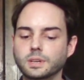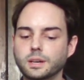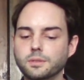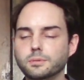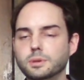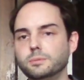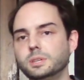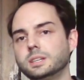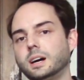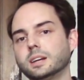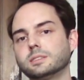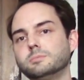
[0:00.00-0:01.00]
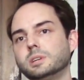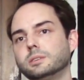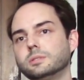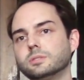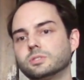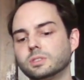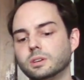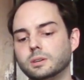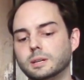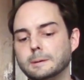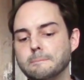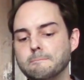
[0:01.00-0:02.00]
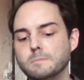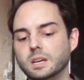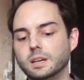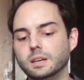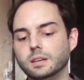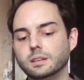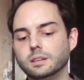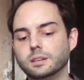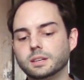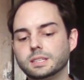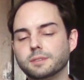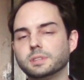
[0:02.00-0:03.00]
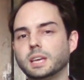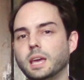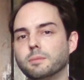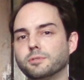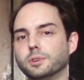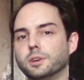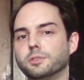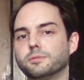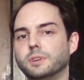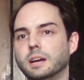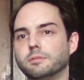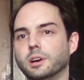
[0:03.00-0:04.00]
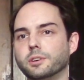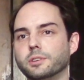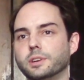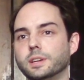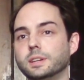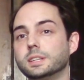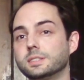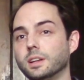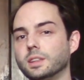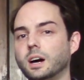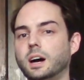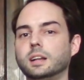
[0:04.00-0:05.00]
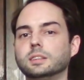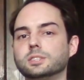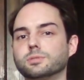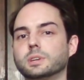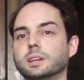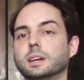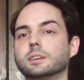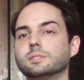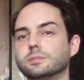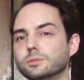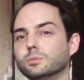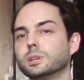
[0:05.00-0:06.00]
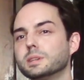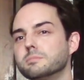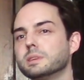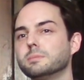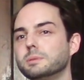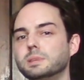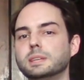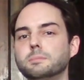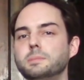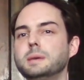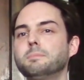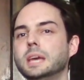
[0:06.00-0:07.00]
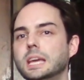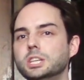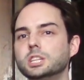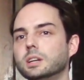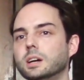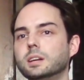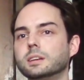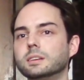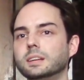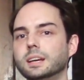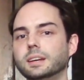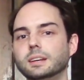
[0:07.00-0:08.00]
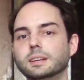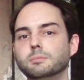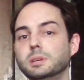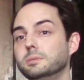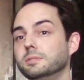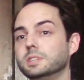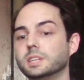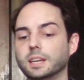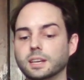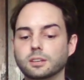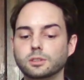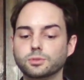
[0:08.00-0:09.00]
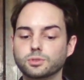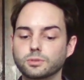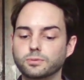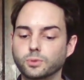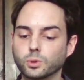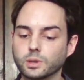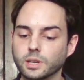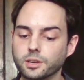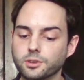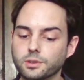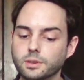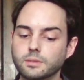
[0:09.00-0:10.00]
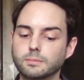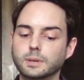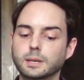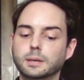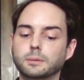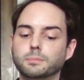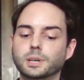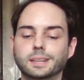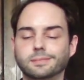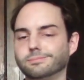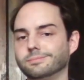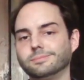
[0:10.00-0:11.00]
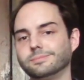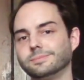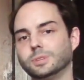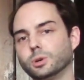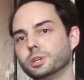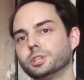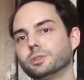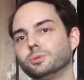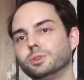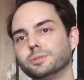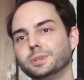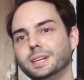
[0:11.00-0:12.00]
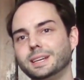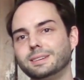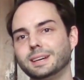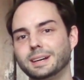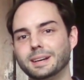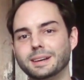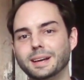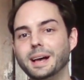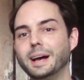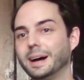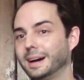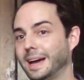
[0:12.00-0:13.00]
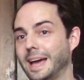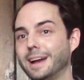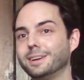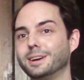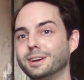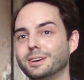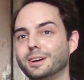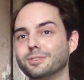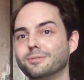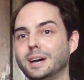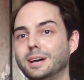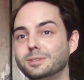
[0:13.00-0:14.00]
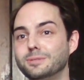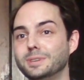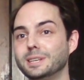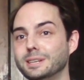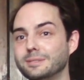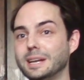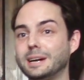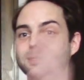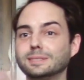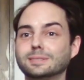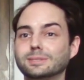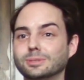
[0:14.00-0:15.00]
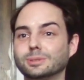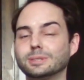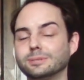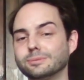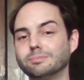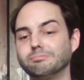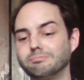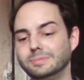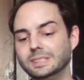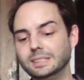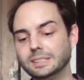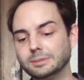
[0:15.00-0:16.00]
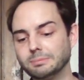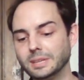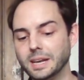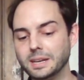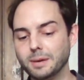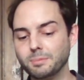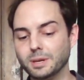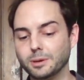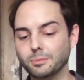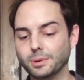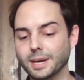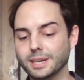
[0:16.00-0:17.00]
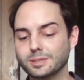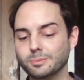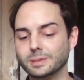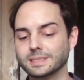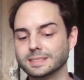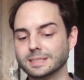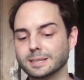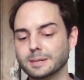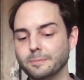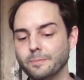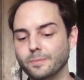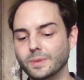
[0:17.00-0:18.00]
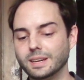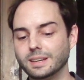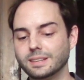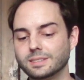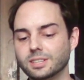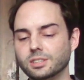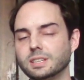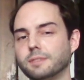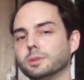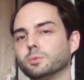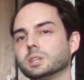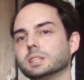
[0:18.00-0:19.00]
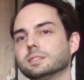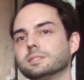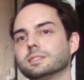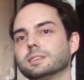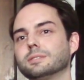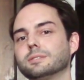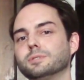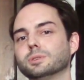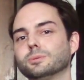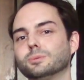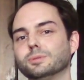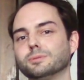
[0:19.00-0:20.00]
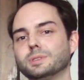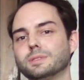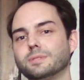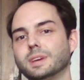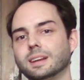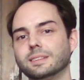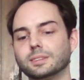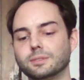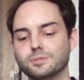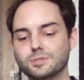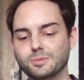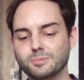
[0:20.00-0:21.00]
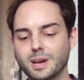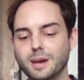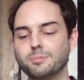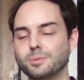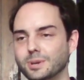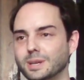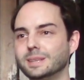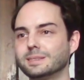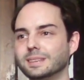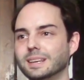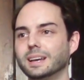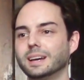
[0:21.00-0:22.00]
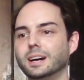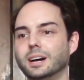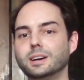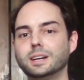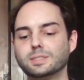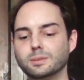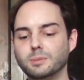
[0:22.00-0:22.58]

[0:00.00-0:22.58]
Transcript: three we talked about, so you know, I definitely aim for under 500, and it is on the hot list right now, so it's one to maybe be a bit patient on, and maybe even you get it closer to 400. But Origin of Wolverine, I had it on an undervalued video. Now it's sort of, you know, getting up there in price, but still definitely one to consider if you're a Wolverine fan and looking for some 9.8s. All right, some